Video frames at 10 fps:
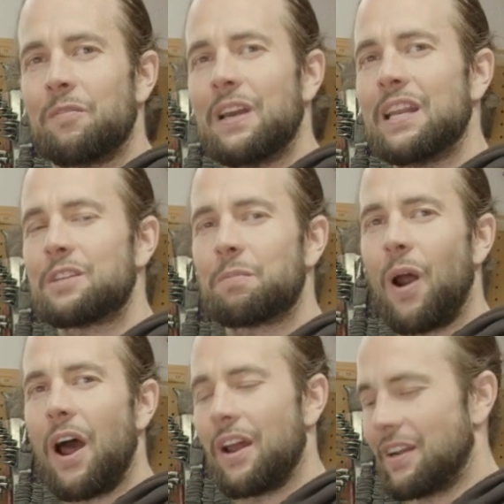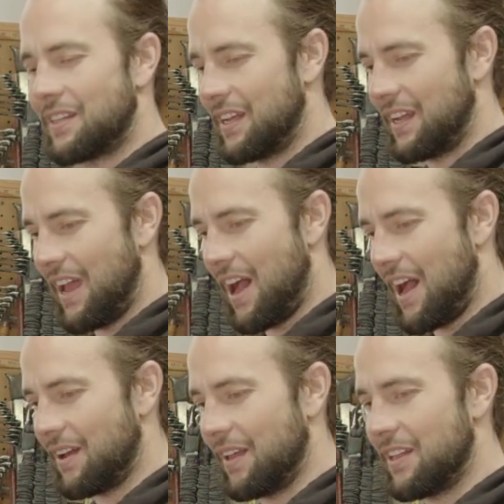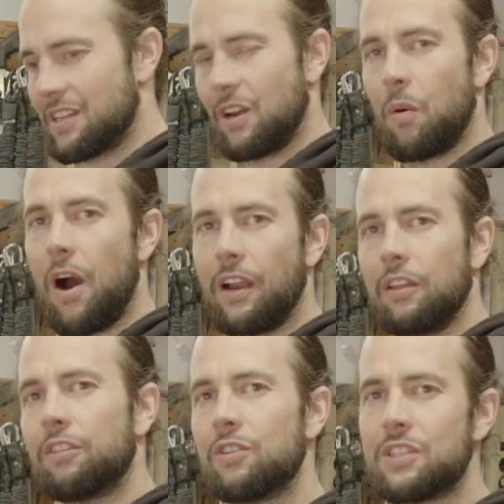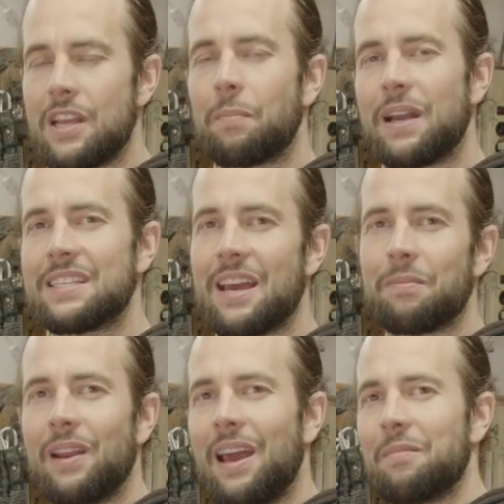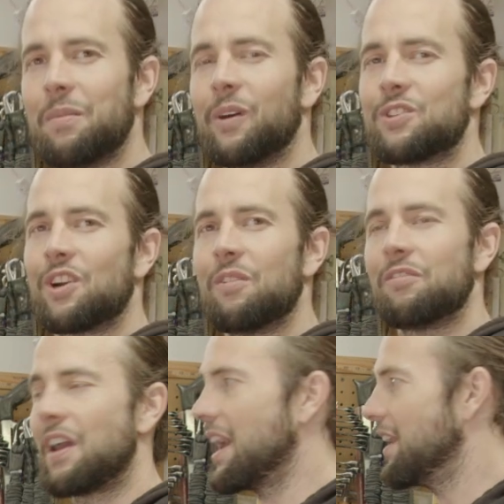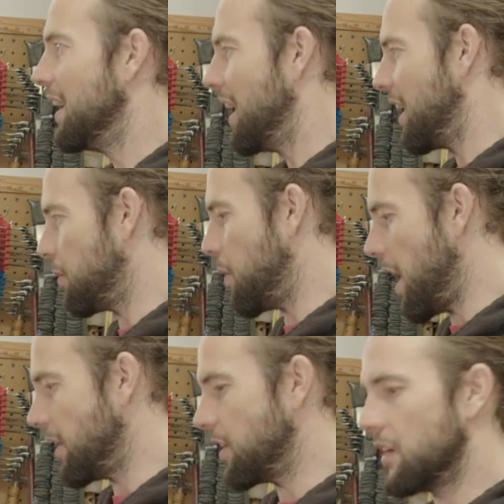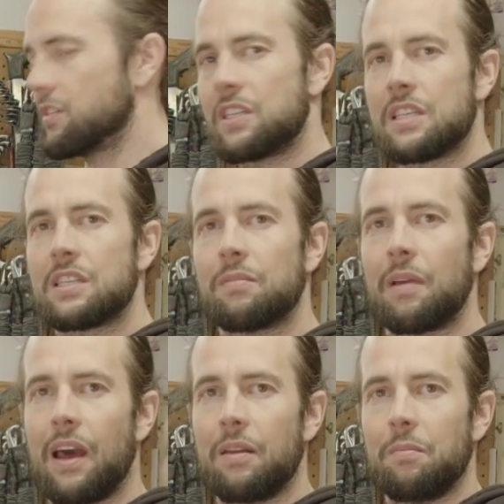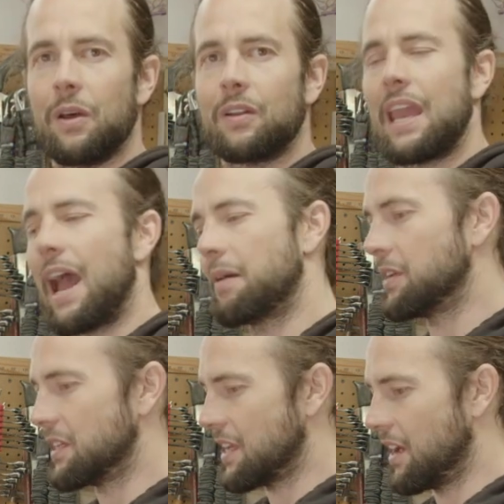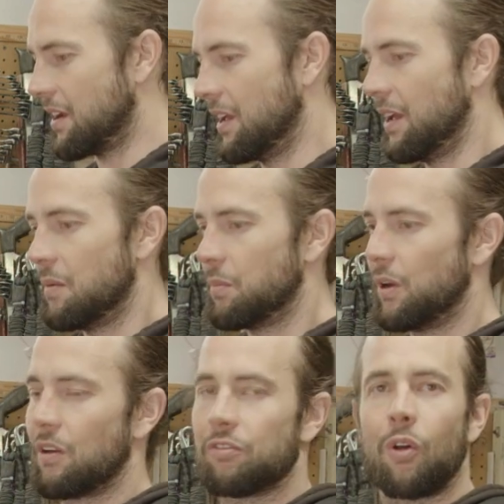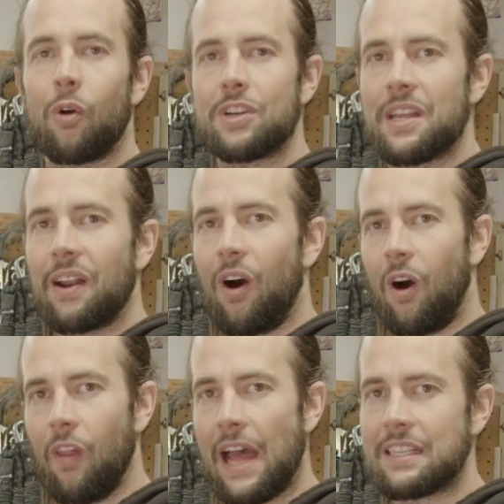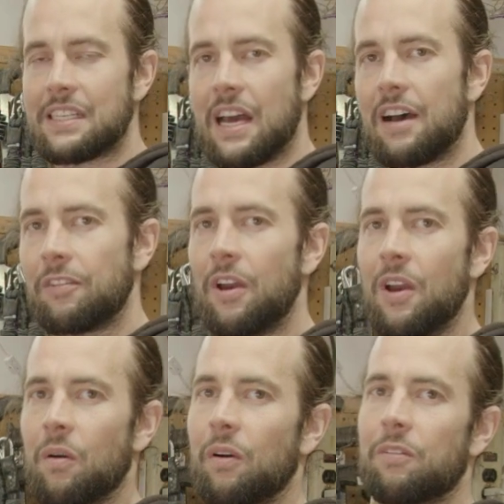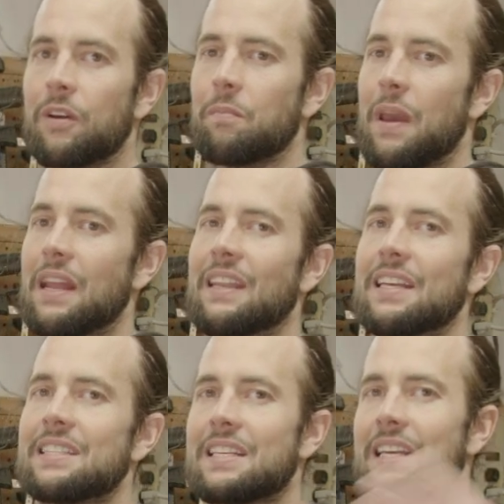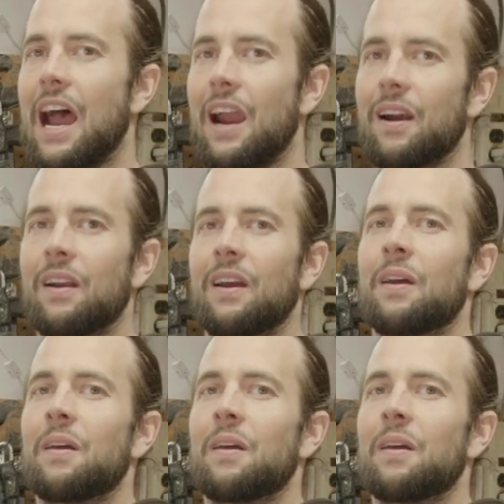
finished product. It's gonna walk you through step by step on how to build your own van, how to wire your own system, how to build cabinets, how to put your floors in, all that stuff. We've made this entire